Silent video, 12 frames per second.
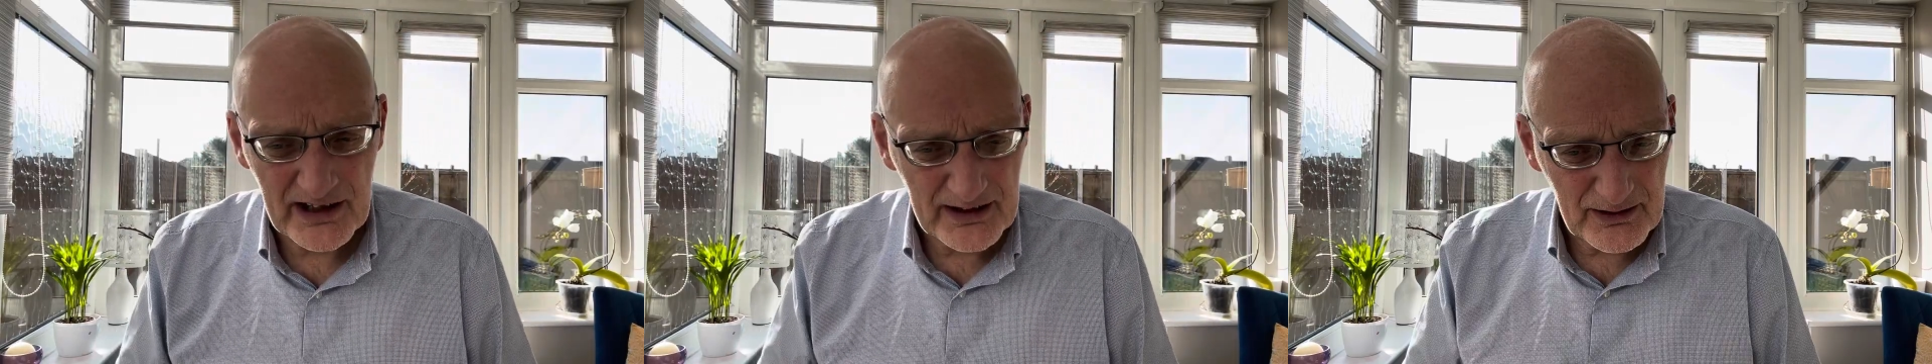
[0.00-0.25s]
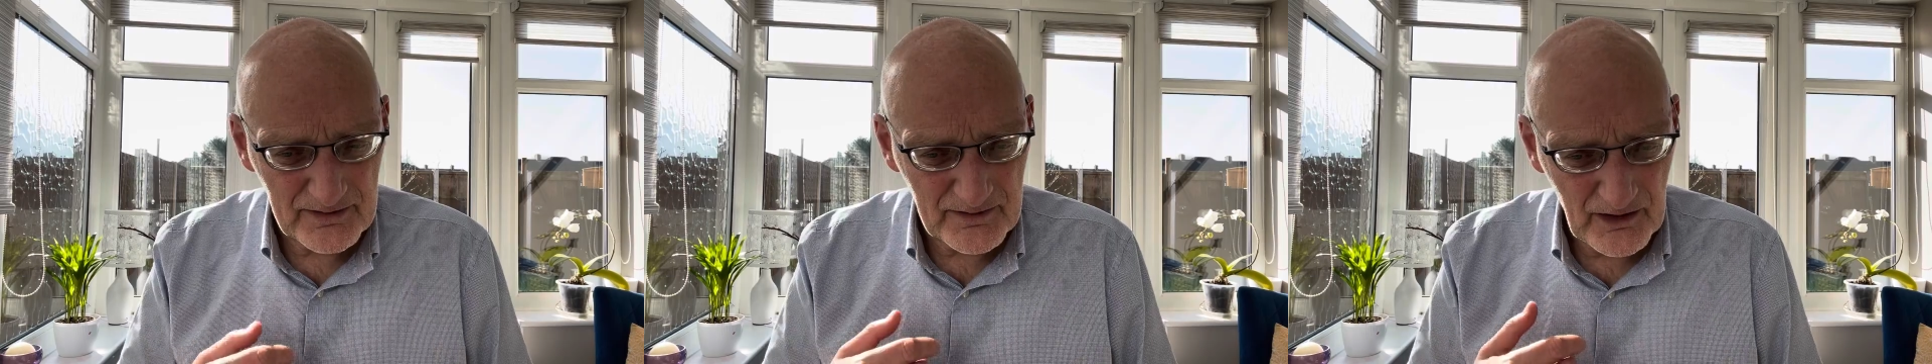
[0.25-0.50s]

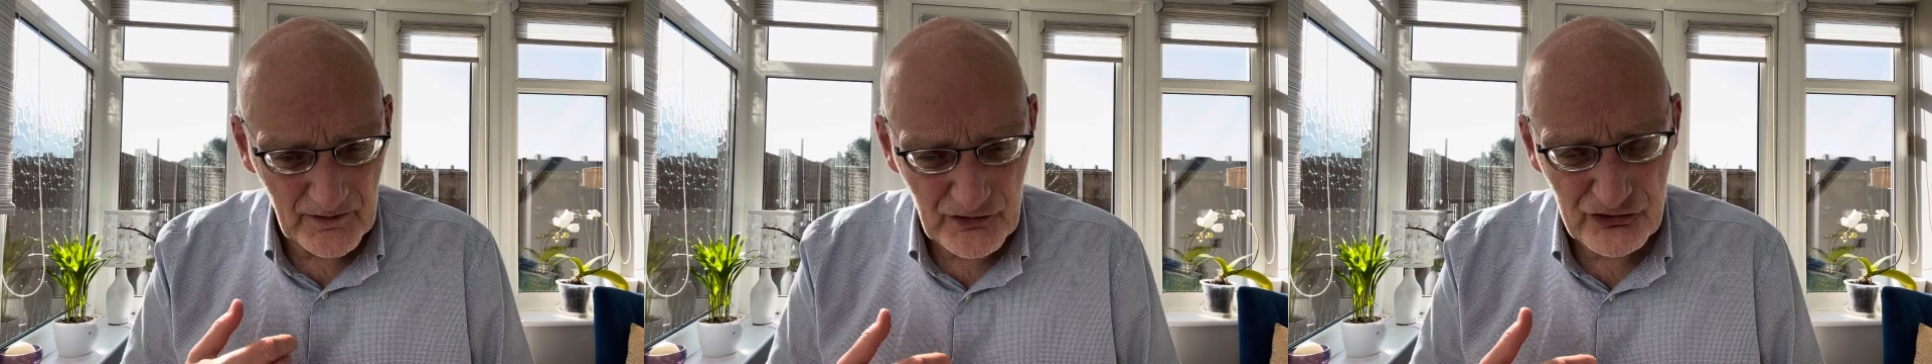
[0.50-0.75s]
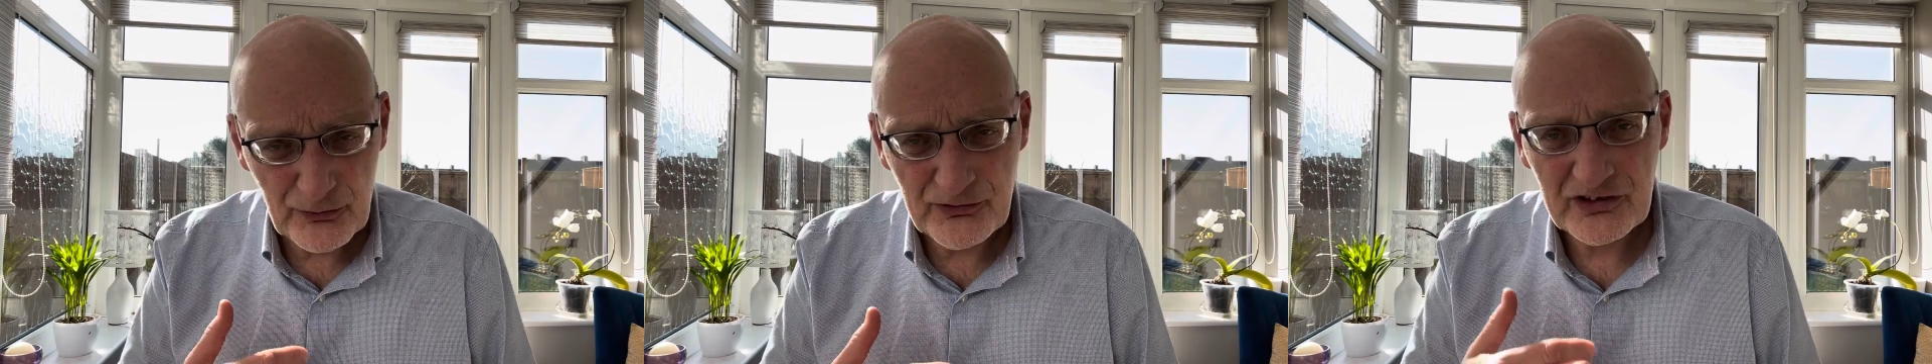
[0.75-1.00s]
in on
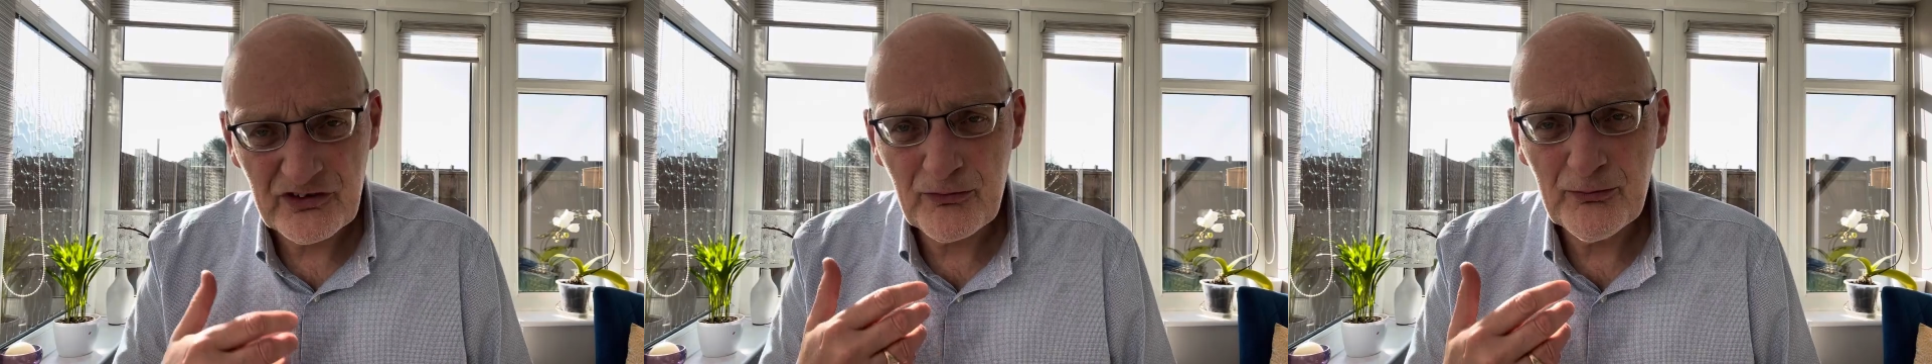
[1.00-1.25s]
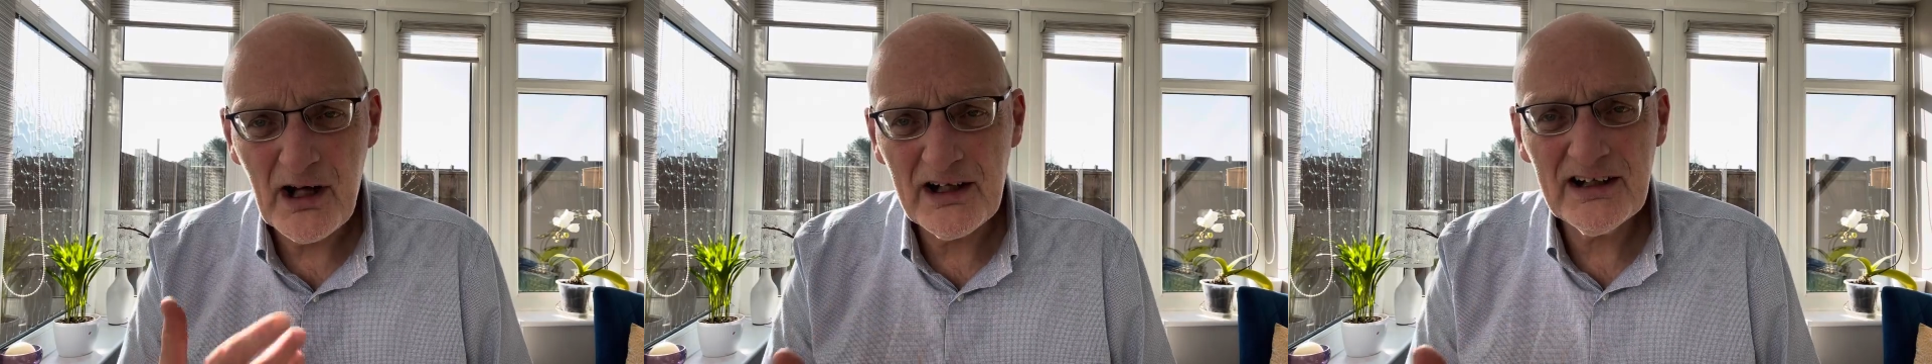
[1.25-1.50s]
the subject of
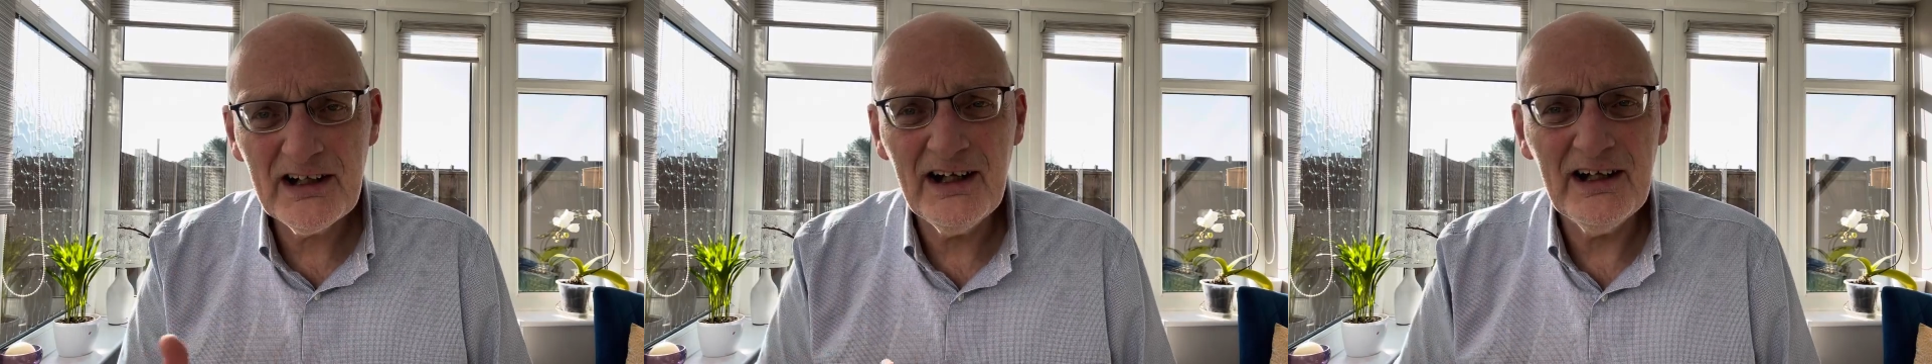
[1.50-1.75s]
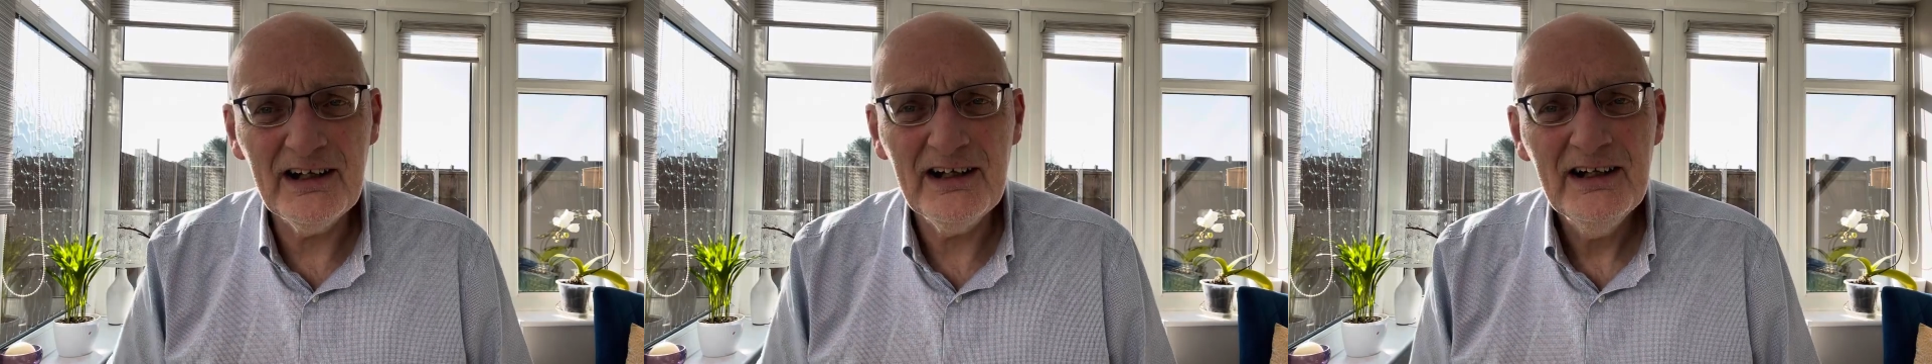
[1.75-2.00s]

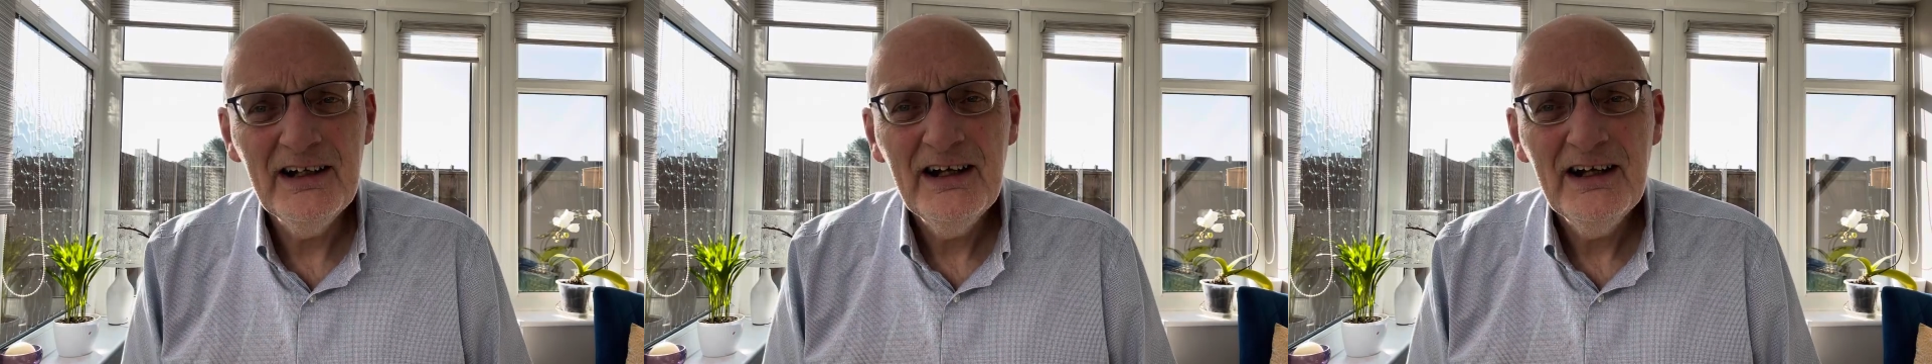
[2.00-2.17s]
Malachi